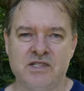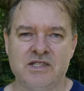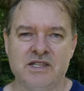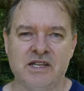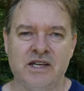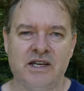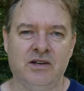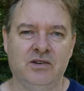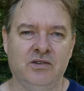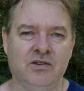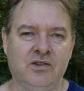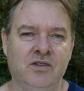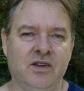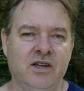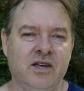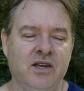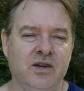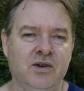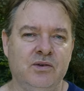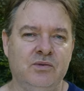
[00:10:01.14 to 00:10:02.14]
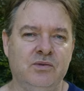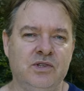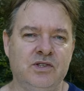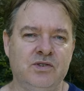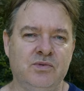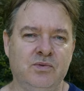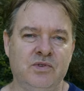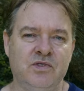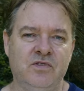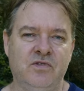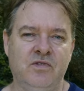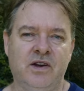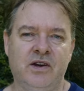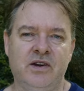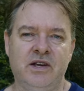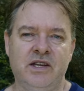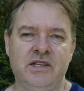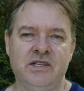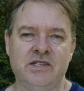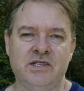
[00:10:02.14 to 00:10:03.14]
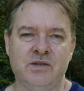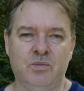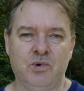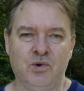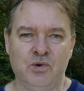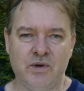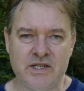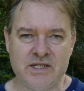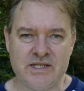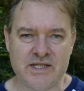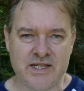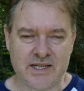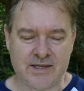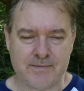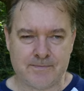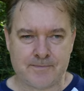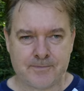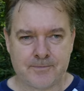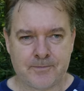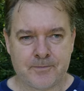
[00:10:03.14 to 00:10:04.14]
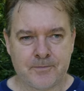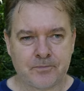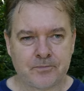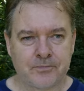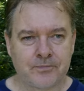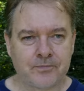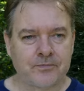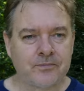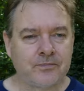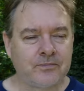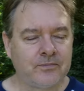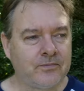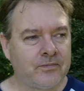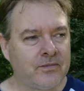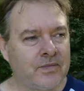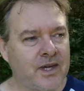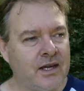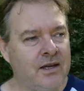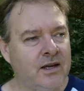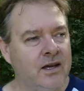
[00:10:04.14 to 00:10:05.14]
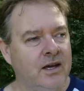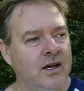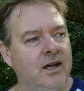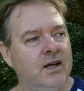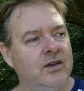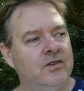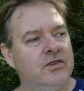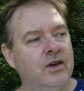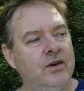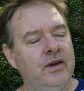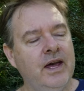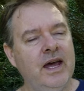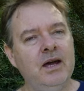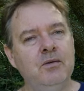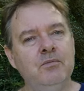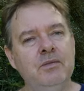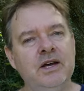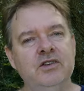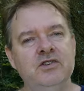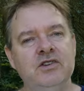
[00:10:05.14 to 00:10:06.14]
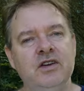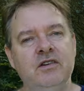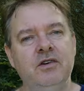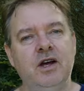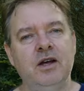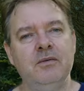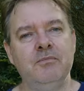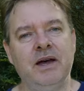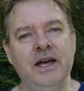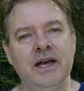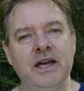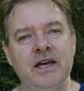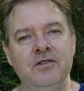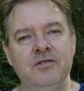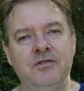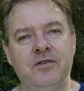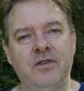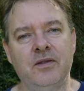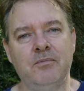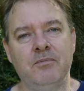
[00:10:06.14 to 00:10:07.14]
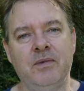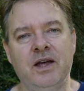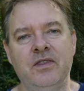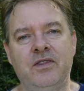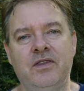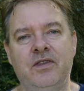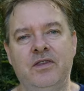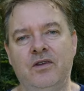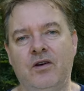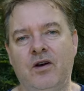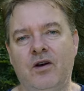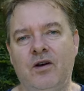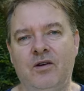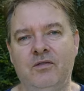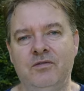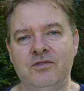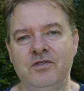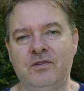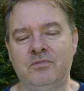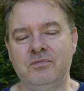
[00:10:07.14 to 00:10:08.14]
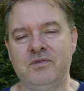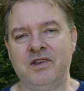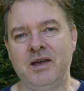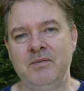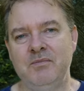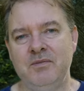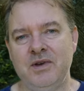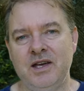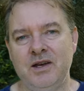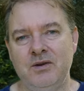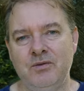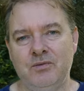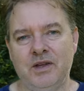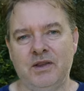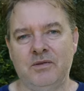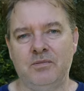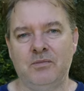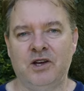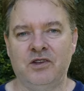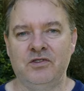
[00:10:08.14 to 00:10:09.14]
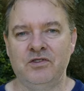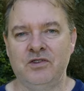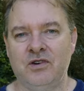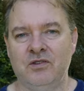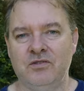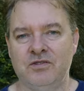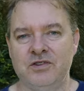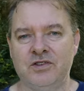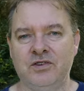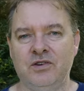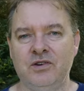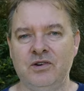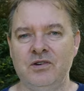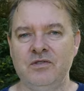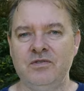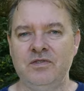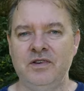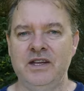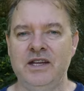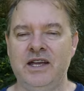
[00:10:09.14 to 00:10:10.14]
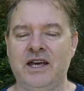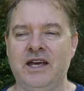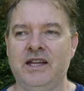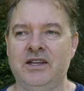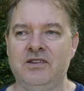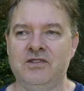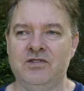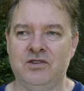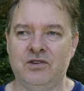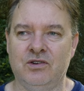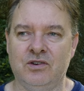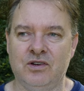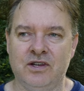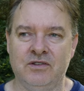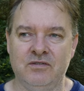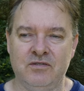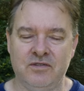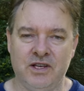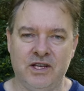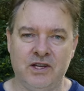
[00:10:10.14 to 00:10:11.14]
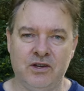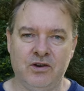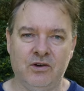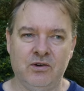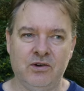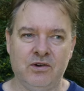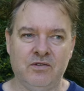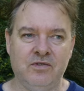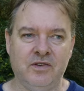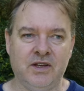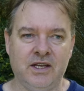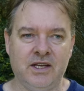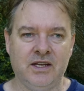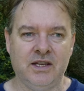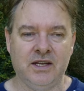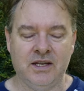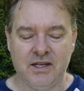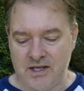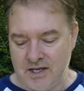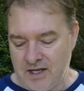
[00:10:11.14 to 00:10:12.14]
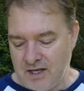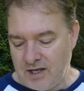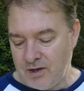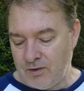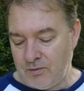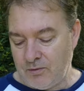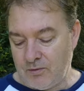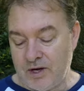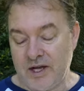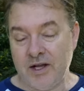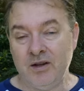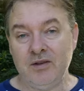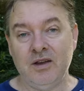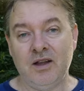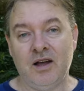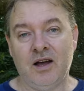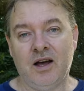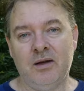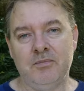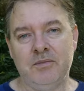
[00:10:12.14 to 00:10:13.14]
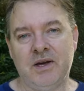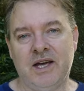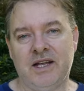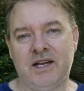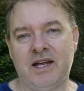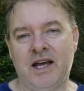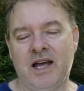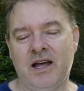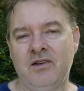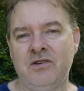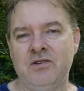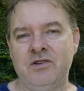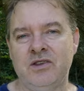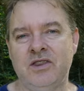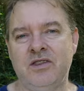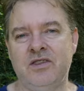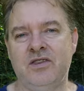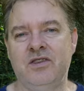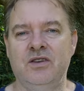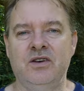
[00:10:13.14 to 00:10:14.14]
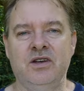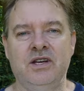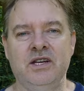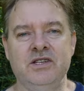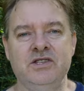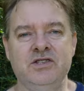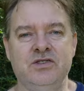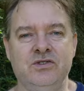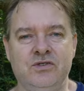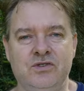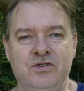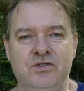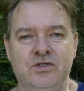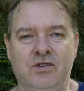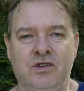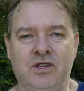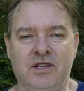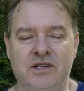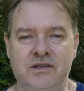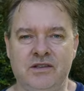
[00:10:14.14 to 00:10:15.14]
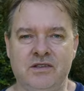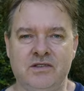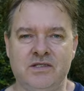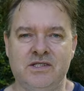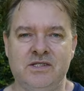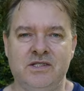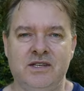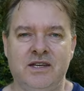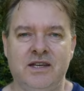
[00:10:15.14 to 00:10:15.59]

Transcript: sales, which was very disappointing. So how much have I made for the month of September with my stock photography and stock videography? Well, I made $132.